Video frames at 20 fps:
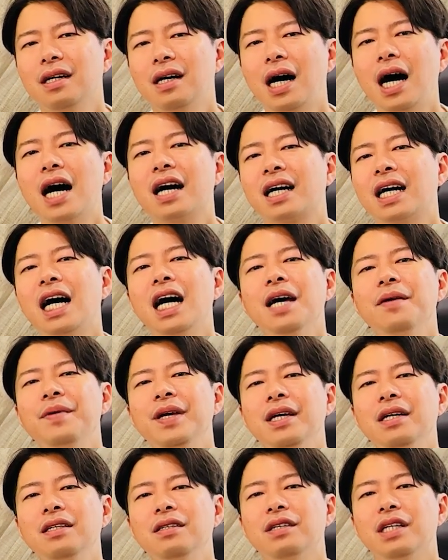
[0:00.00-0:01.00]

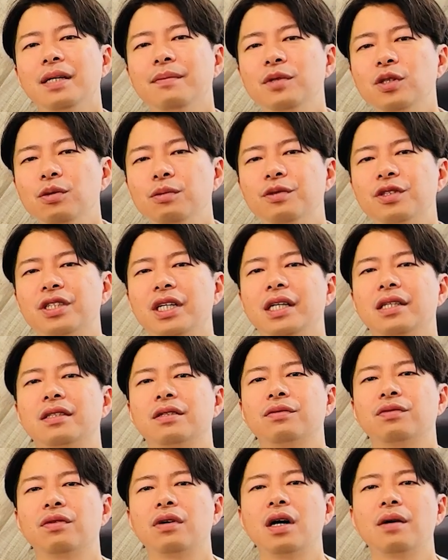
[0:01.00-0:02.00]
Archiving removes it
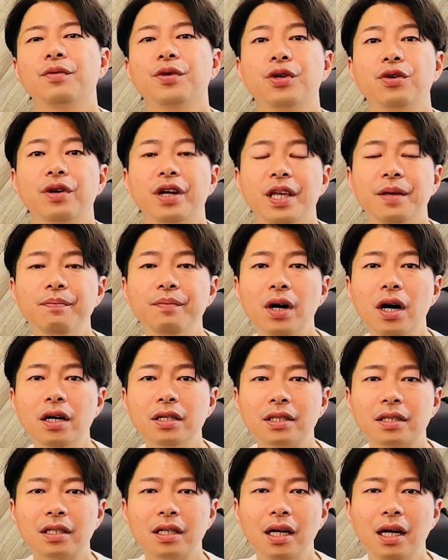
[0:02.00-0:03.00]
from your
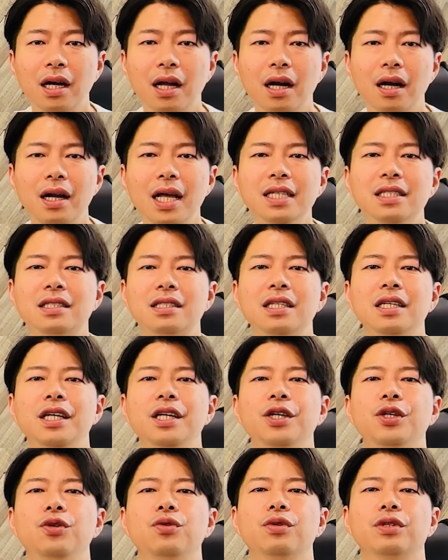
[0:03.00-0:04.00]
inbox, let's
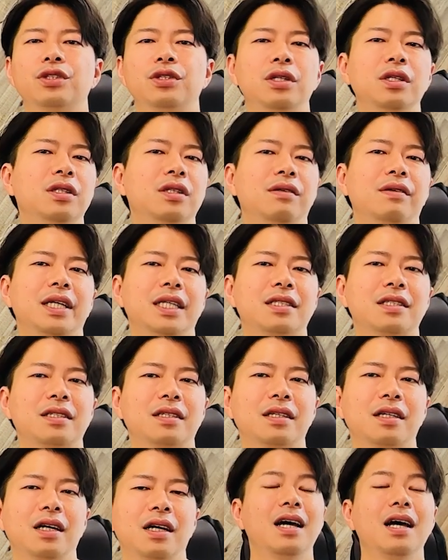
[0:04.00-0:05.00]
say your to-do list,
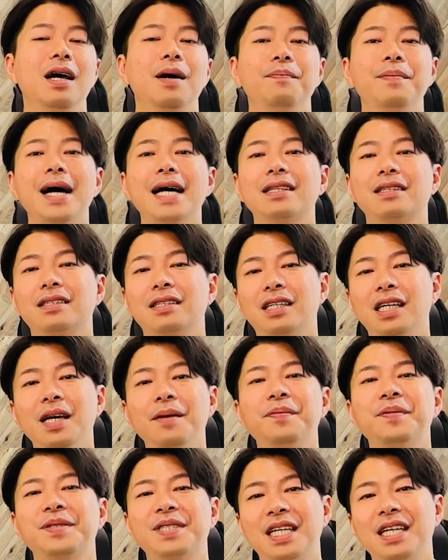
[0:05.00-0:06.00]
but
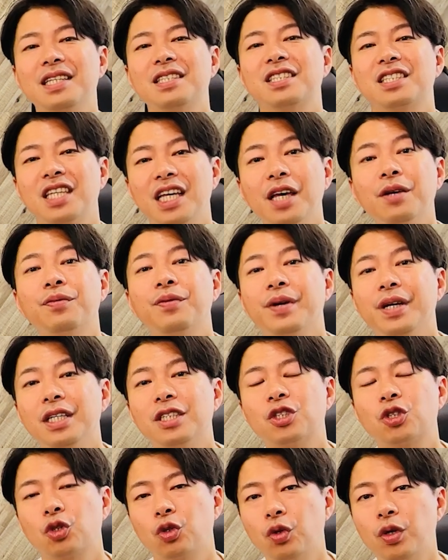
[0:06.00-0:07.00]
keeps it safely
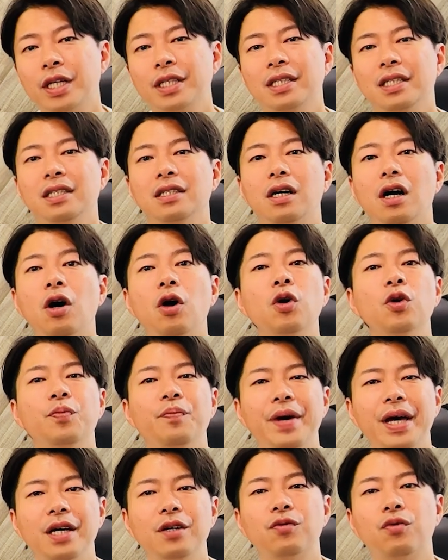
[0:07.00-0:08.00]
stored in all
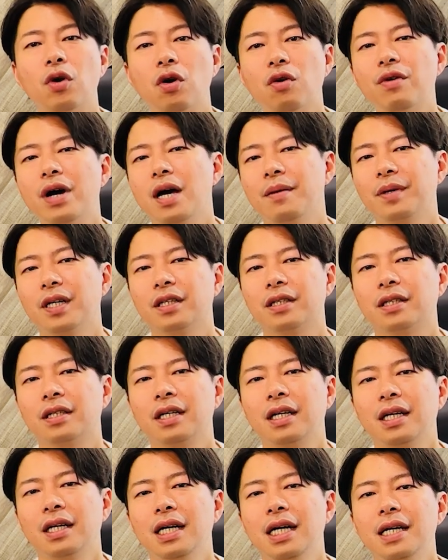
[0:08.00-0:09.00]
mail forever.
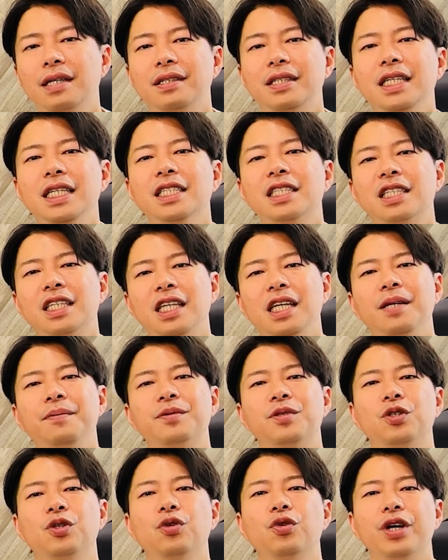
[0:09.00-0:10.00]
This
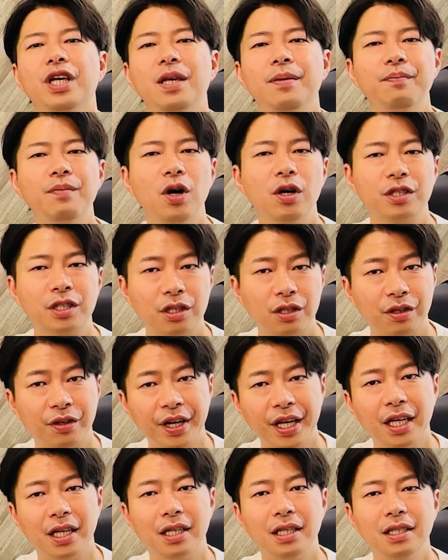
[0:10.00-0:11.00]
keeps your inbox
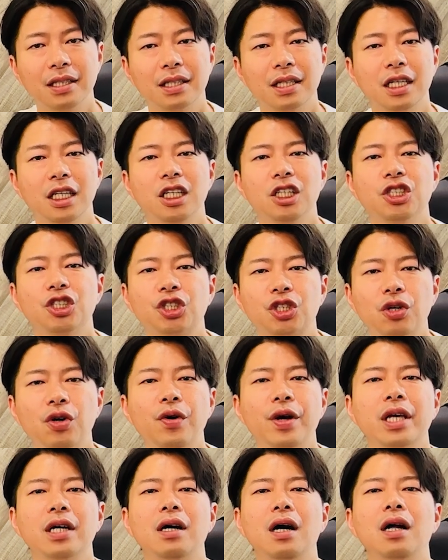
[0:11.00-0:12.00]
clean,
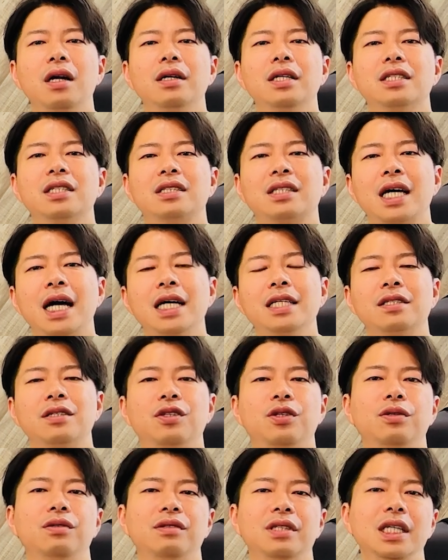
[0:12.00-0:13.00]
showing only the task
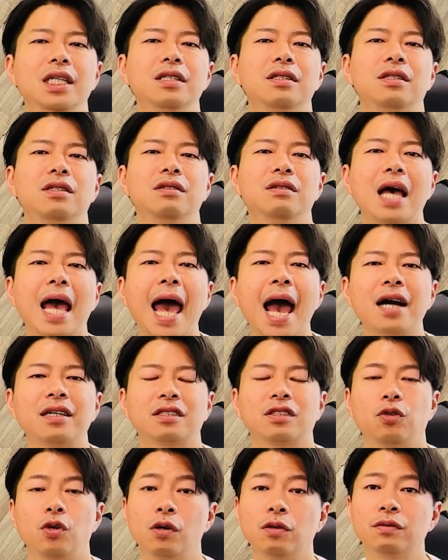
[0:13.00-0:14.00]
you need to
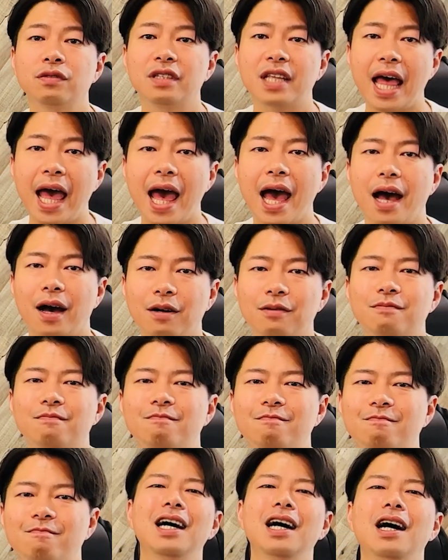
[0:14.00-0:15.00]
act on now.
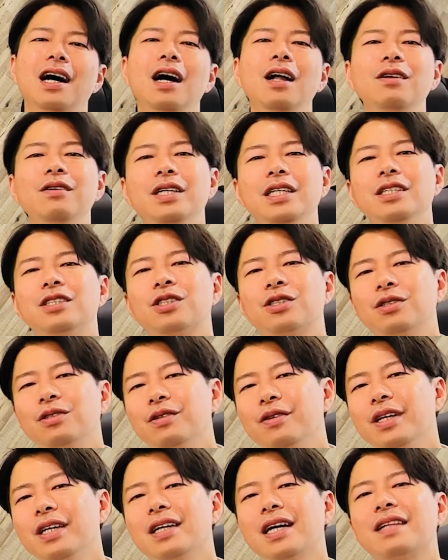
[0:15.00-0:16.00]
Only
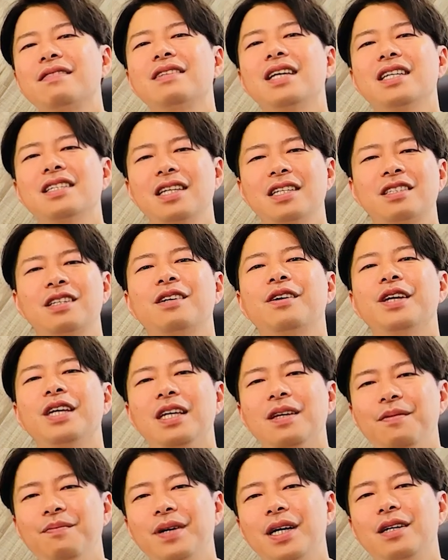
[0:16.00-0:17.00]
truly unnecessary
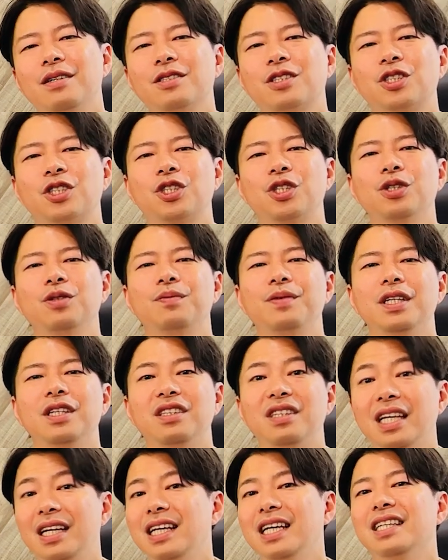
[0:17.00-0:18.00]
emails should be
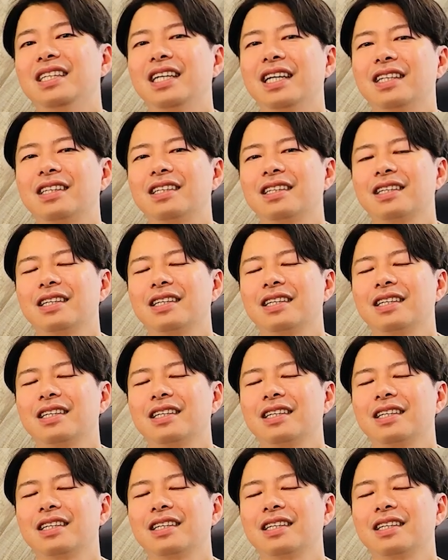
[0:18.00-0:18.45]
deleted.